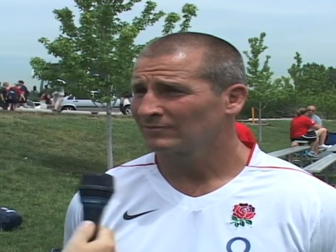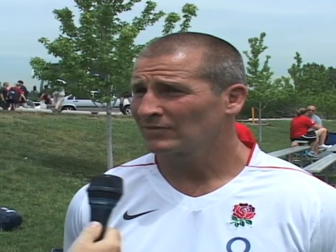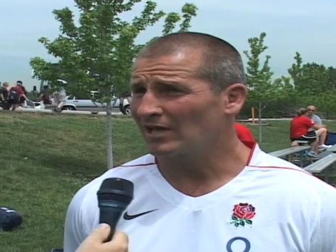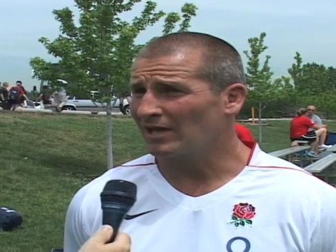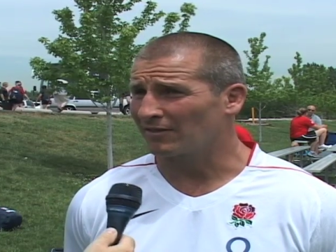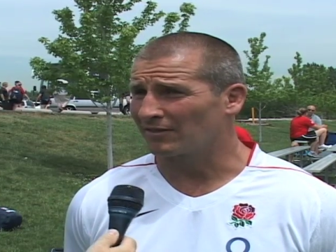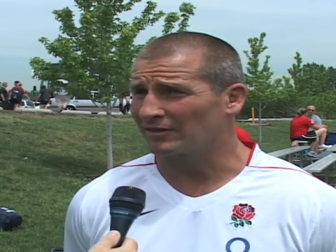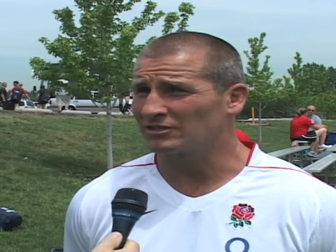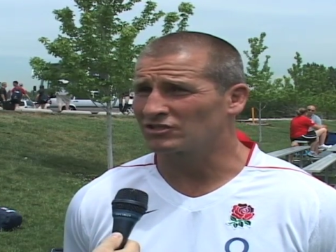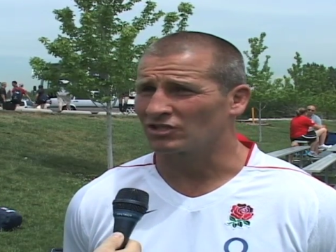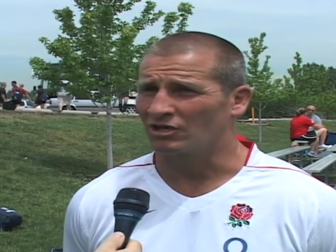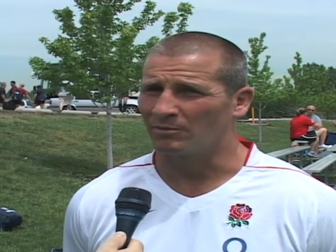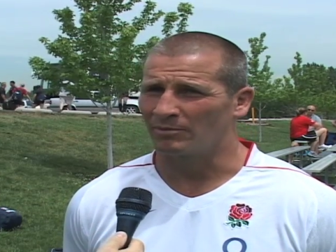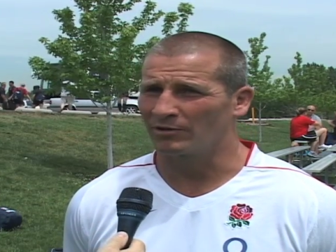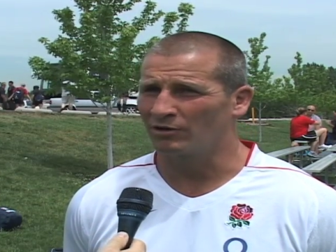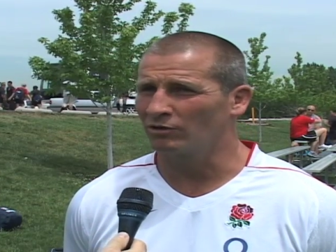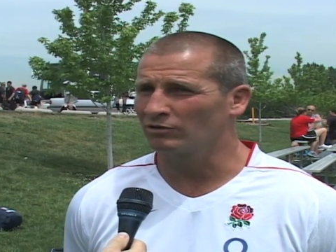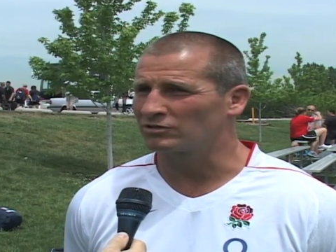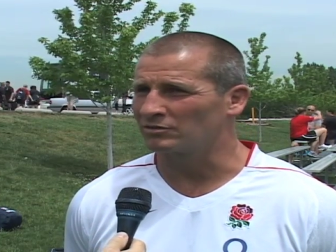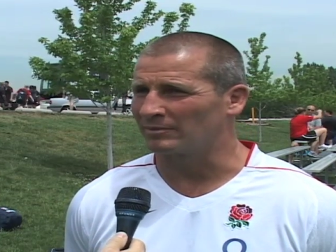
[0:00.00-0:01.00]
Yeah, I think so.
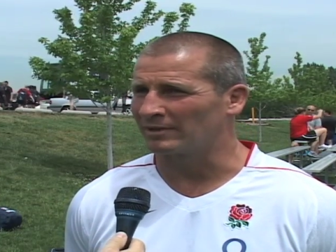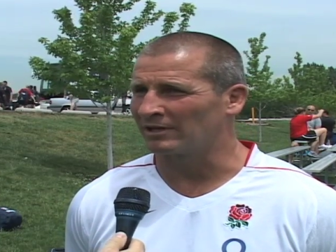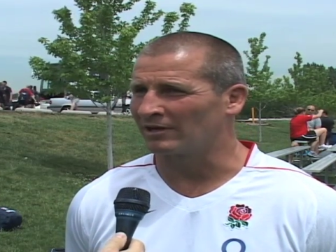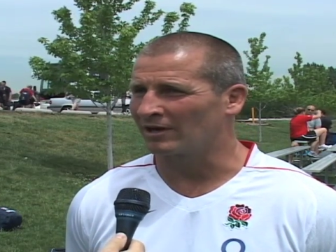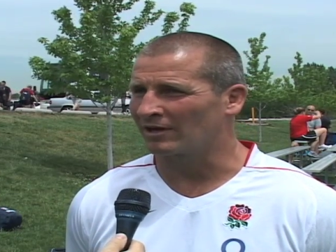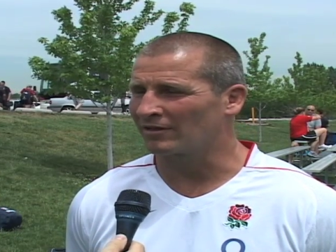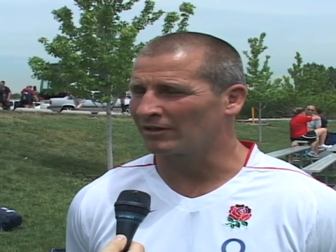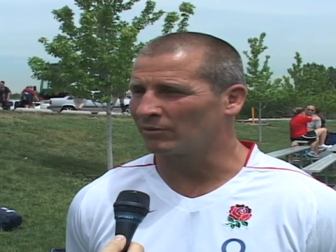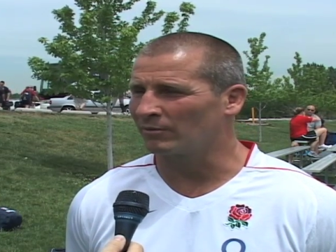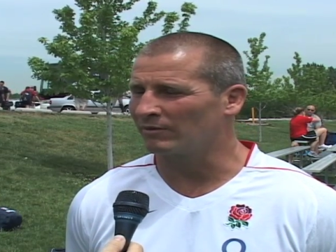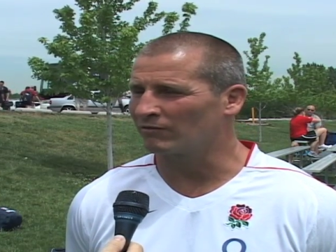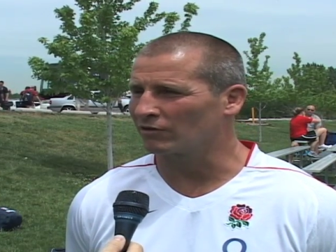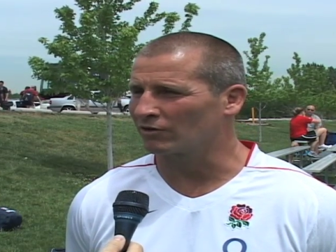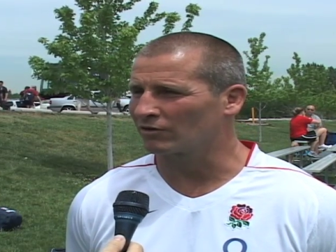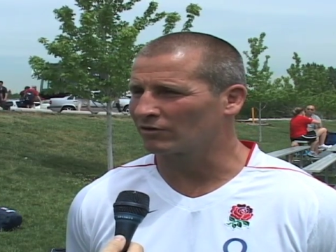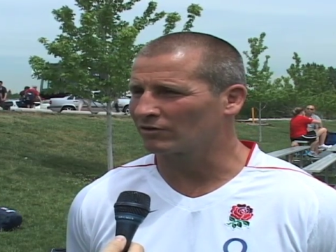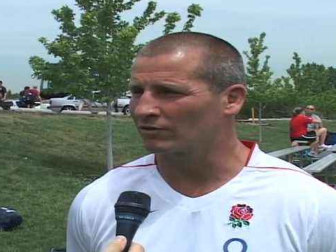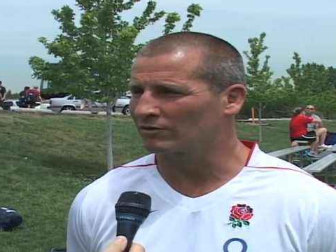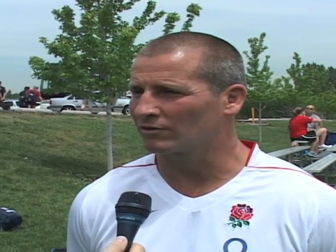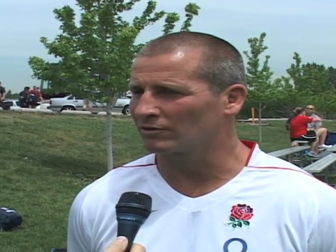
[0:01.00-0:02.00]
But ultimately, I think we've got
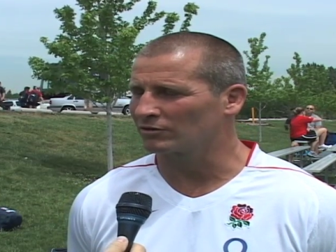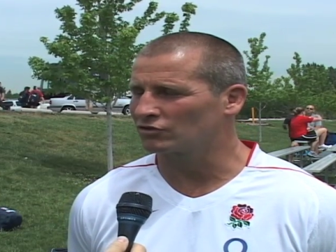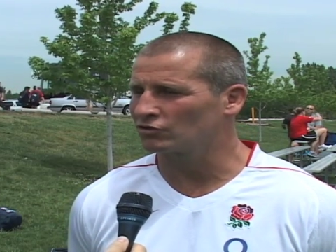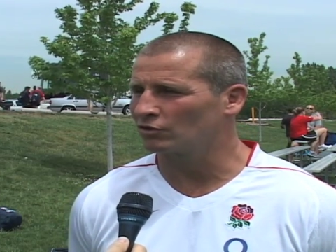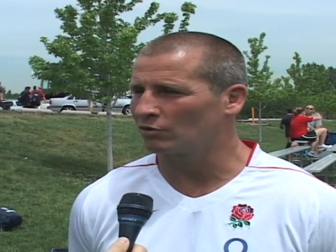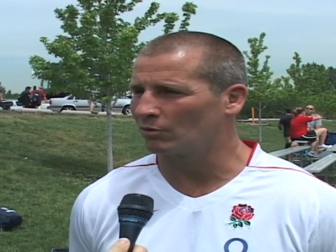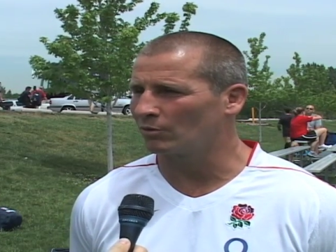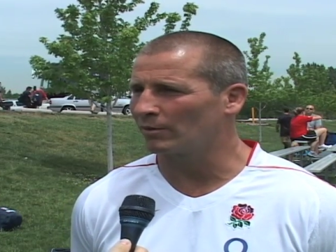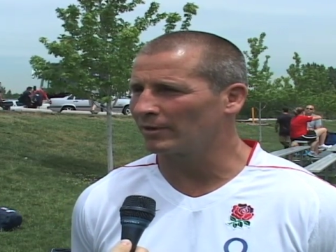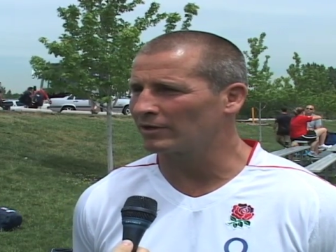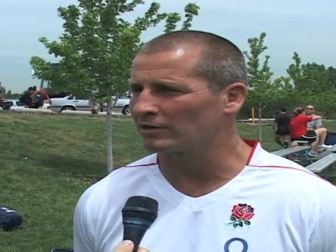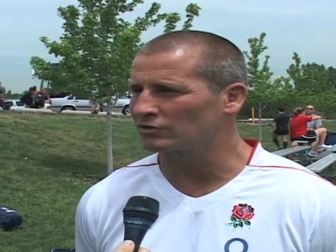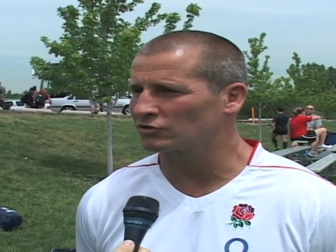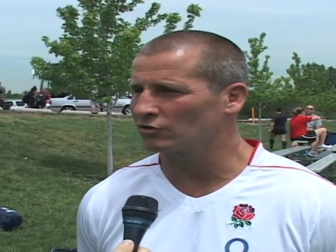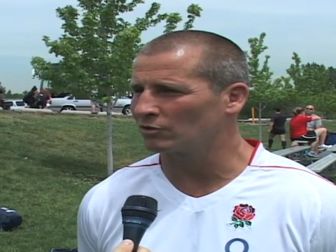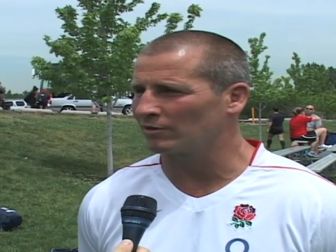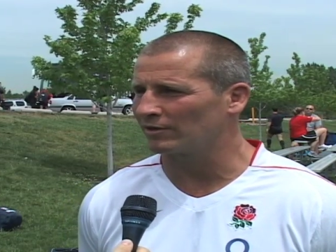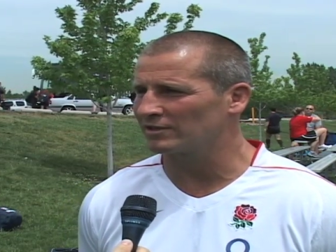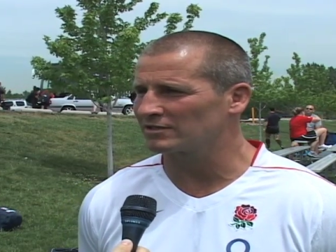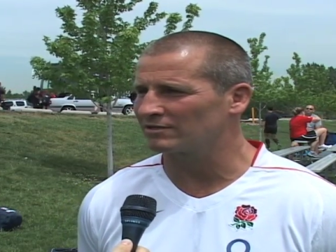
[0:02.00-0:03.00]
to control what we
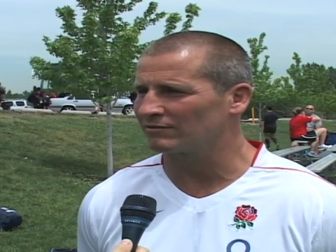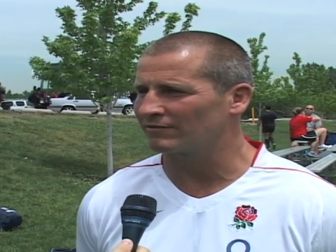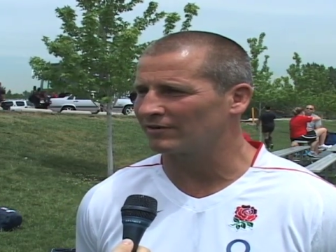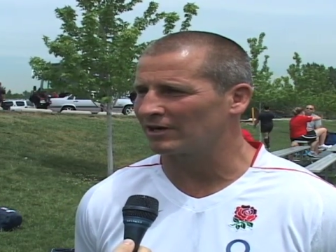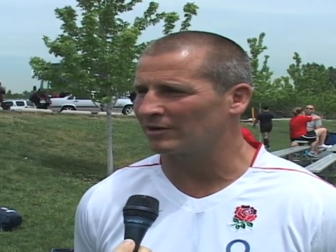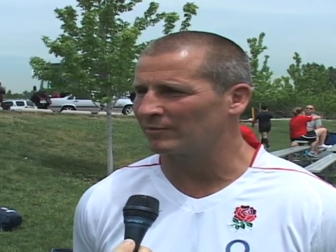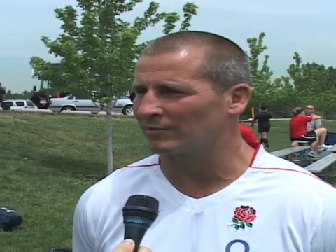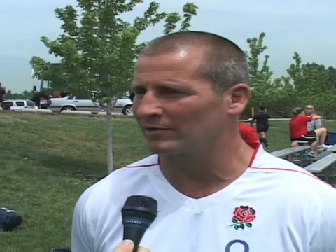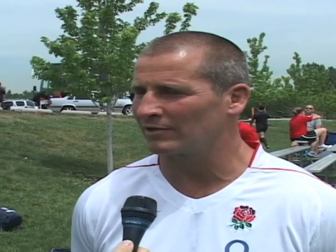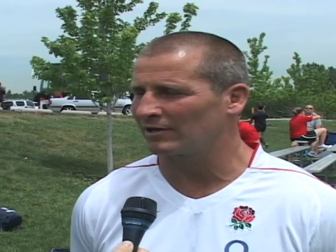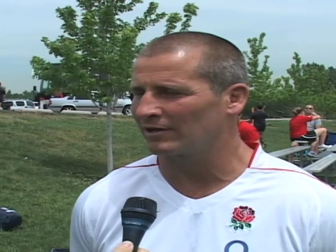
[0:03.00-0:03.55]
control in this environment.